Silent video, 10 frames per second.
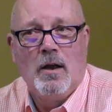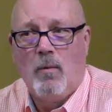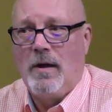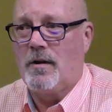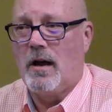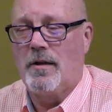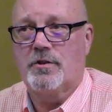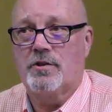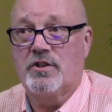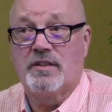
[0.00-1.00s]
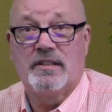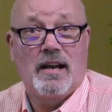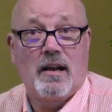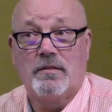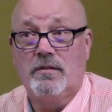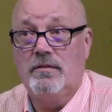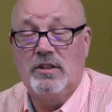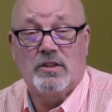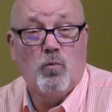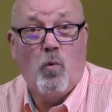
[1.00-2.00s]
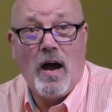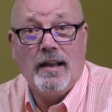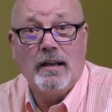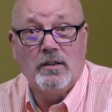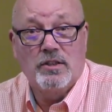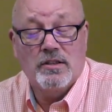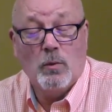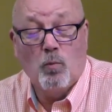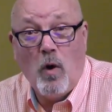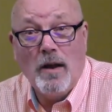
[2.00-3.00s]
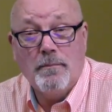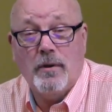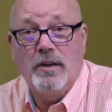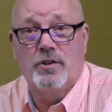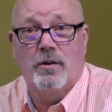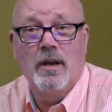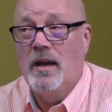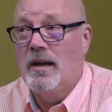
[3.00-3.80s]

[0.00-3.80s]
when there are other churches that are just wanting just one preacher.